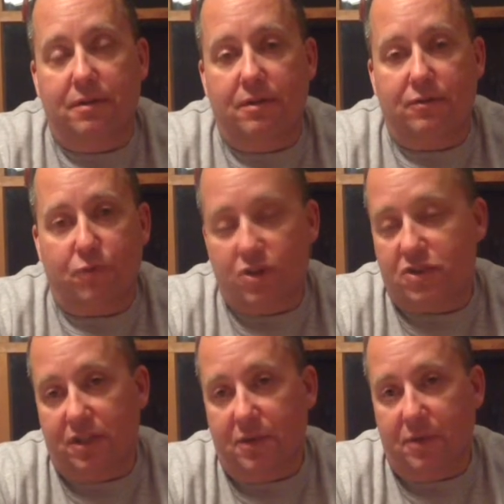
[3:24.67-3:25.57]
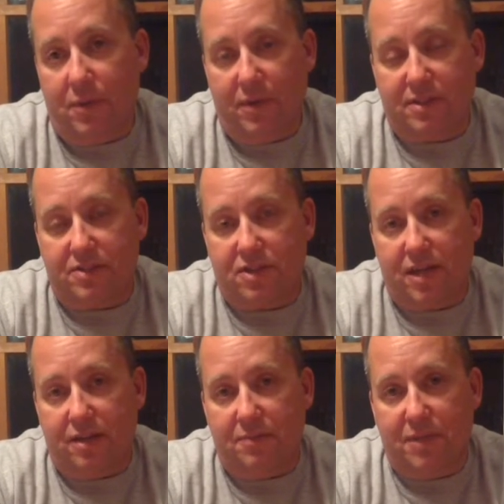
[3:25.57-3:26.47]
unfortunately, when I went to
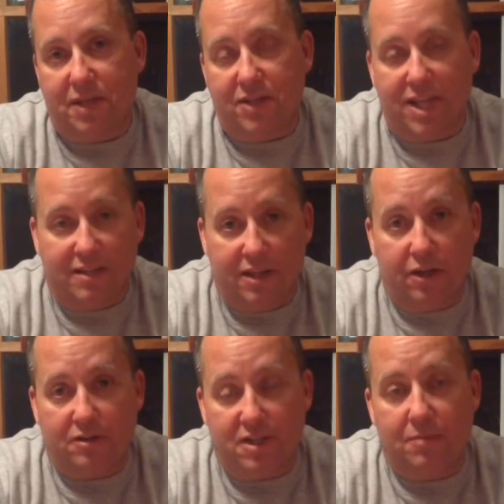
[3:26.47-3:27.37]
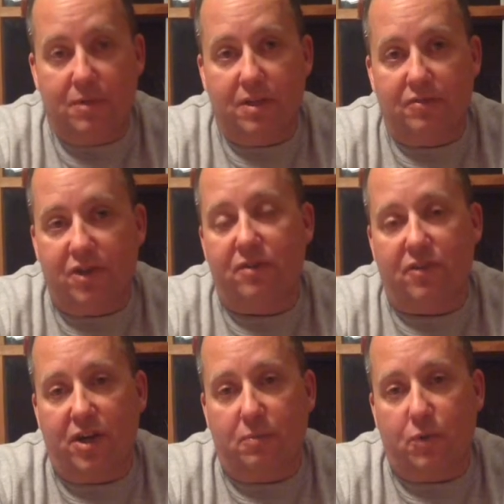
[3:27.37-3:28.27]
sign up, they could not guarantee me the
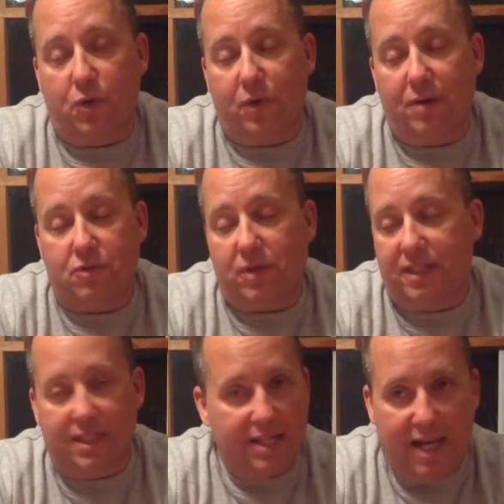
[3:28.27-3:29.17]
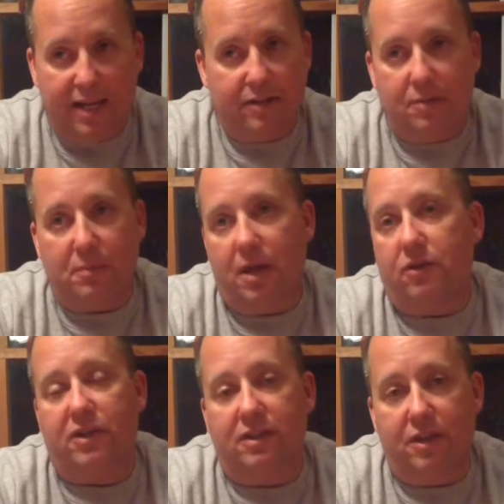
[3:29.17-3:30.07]
firefighting program, so I did not end up
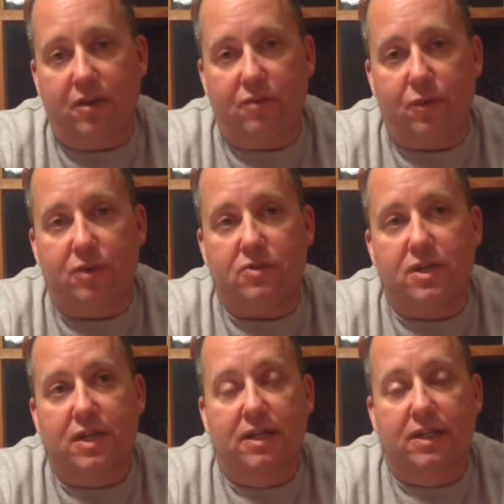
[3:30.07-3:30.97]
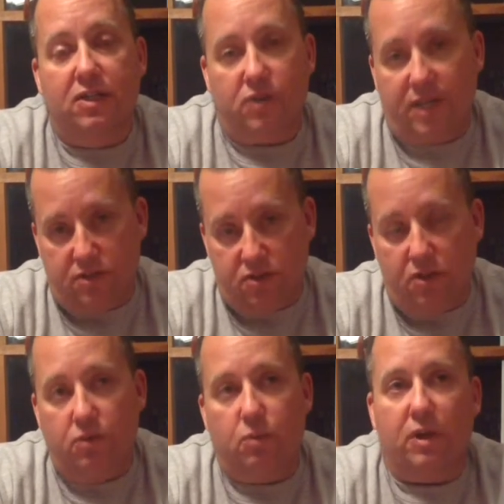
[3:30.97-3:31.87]
entering the Air Force. So I
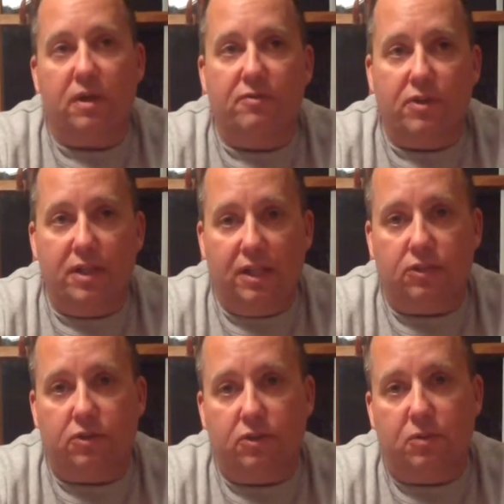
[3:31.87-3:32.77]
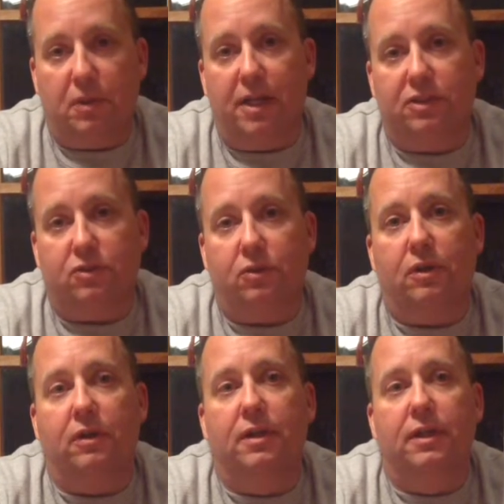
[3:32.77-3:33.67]
continued working for the electrical supply
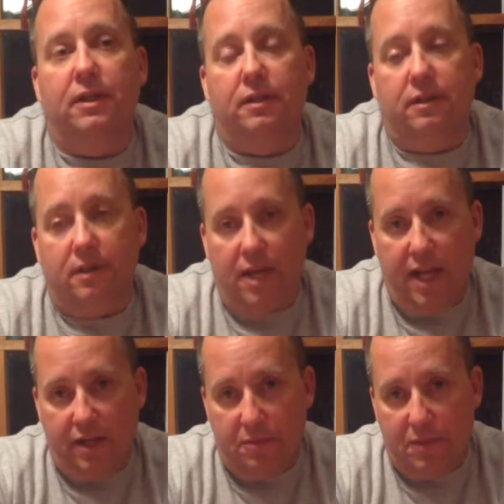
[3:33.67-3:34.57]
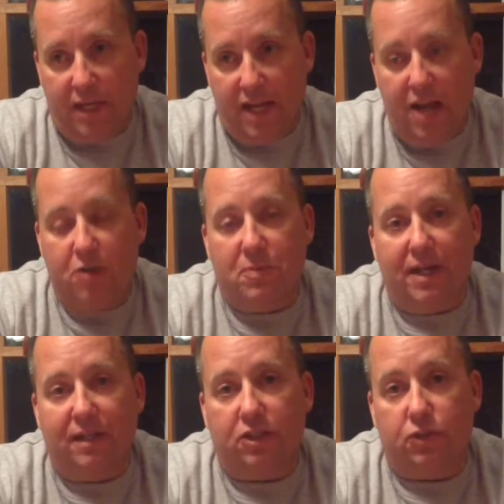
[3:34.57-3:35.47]
store, ended up getting hired by
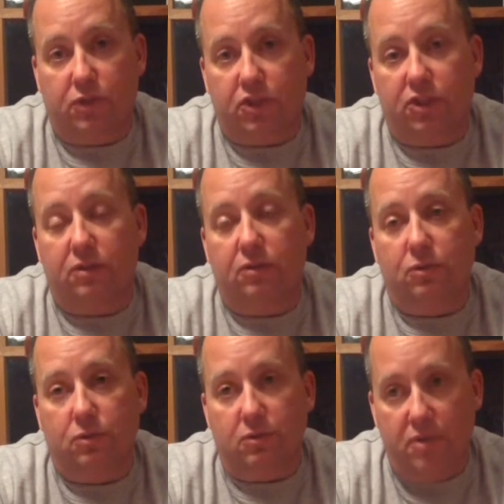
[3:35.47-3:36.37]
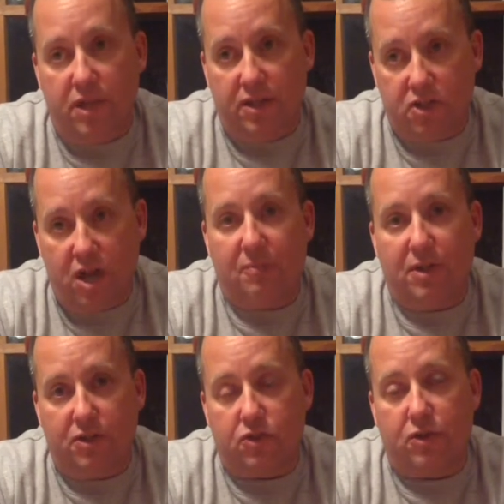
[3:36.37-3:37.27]
an electrician who then taught
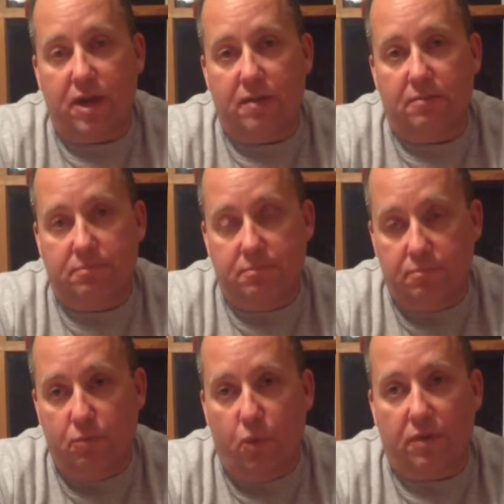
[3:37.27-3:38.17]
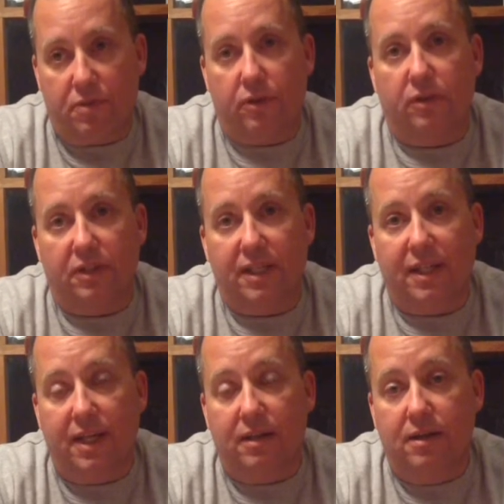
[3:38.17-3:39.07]
me the trade more thoroughly,
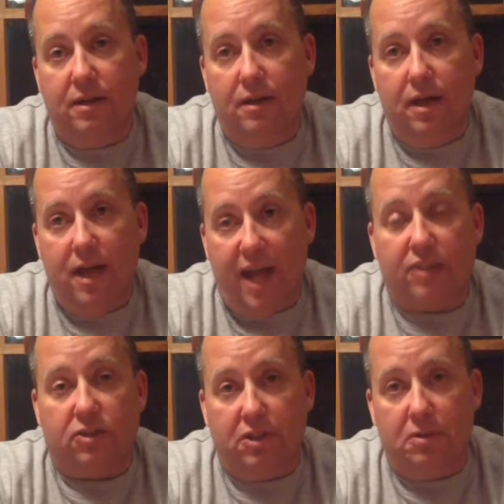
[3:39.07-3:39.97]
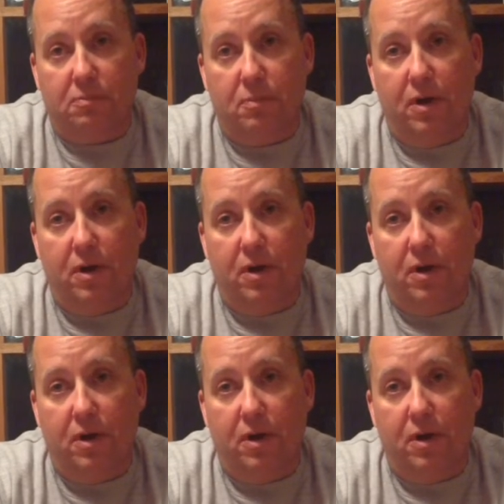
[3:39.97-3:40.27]
and actually